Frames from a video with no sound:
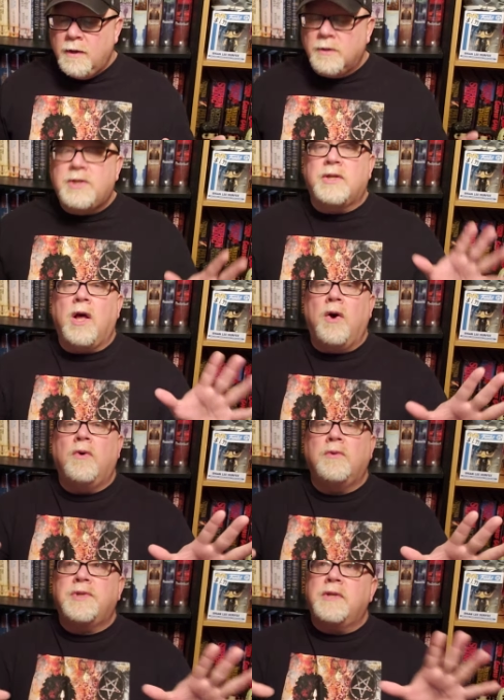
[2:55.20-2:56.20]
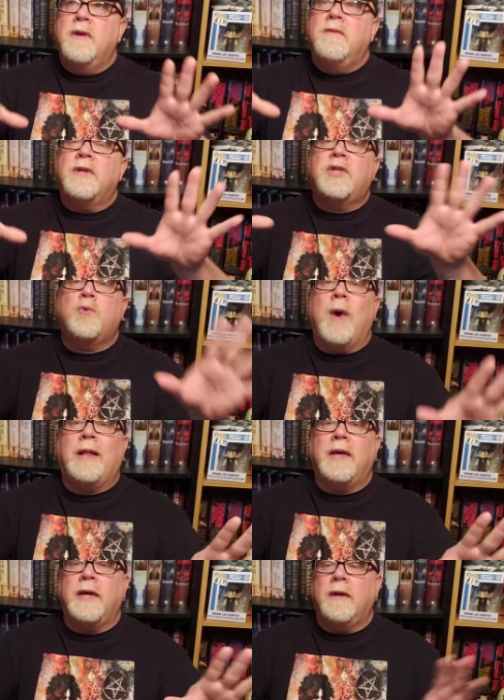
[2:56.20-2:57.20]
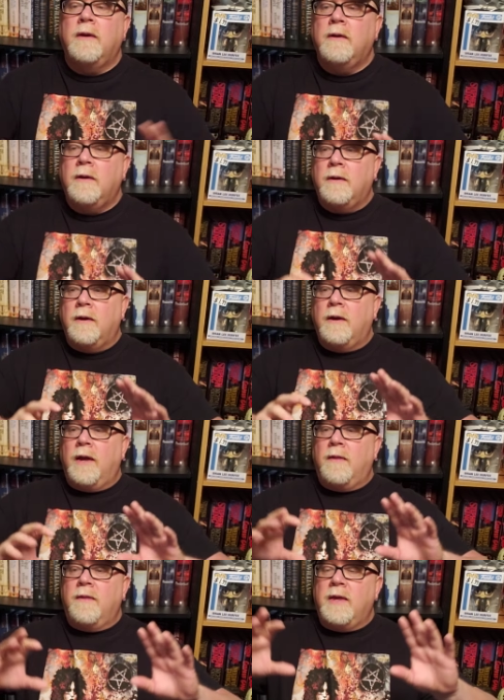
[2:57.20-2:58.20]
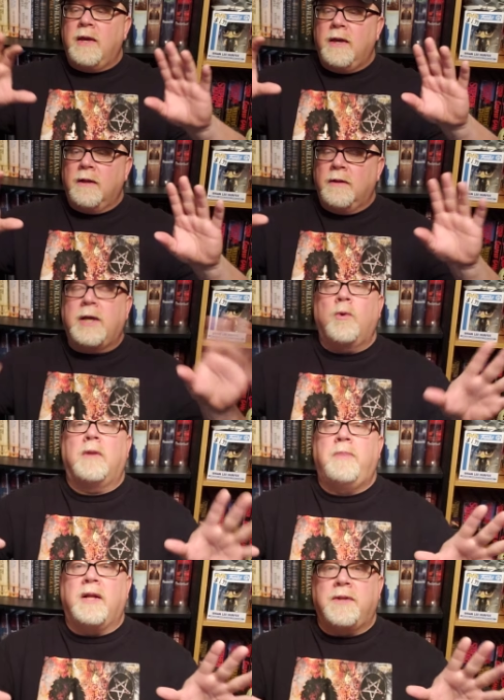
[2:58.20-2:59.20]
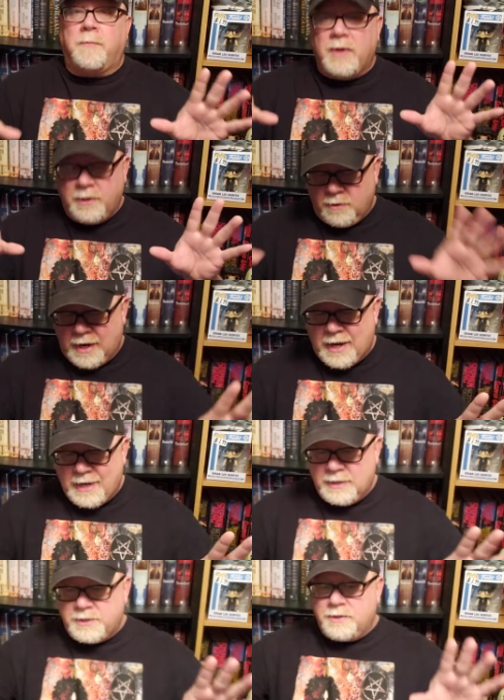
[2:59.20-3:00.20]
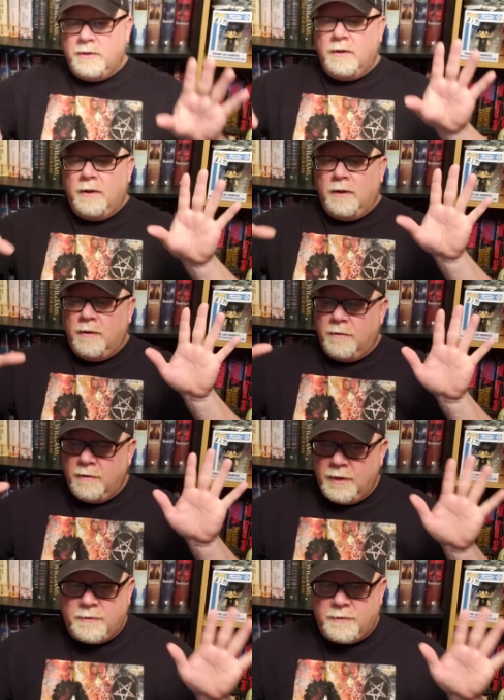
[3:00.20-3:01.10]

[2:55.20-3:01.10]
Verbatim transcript: slows the swelling and the liquid buildup in your eyes. Uh,